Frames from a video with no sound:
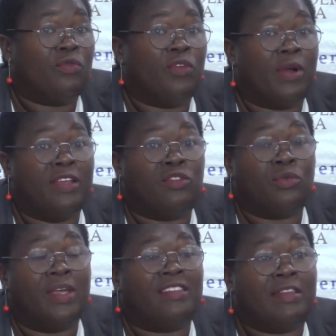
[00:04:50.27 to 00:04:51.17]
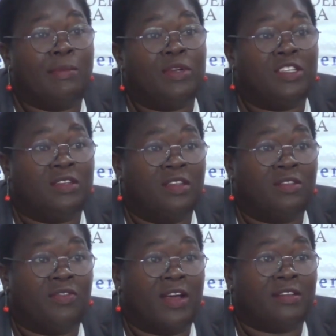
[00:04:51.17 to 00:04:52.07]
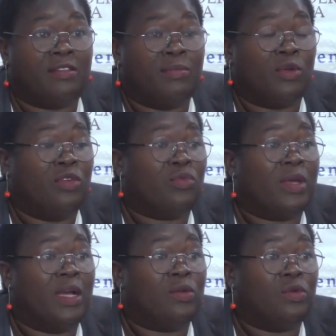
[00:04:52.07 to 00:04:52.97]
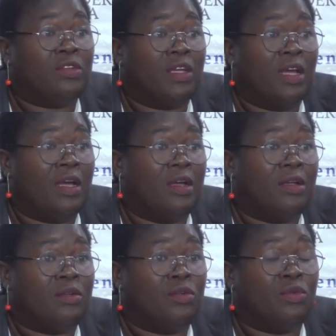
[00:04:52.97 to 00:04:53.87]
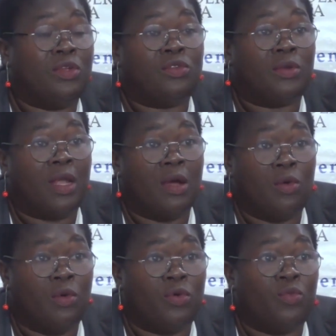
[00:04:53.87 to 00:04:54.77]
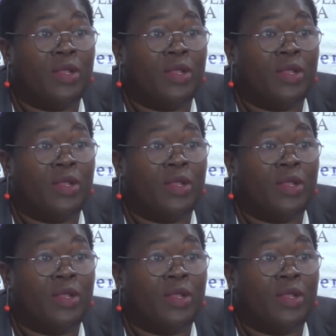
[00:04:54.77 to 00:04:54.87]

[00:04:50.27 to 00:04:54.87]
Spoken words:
for us to establish these facts, because we cannot do it on our own.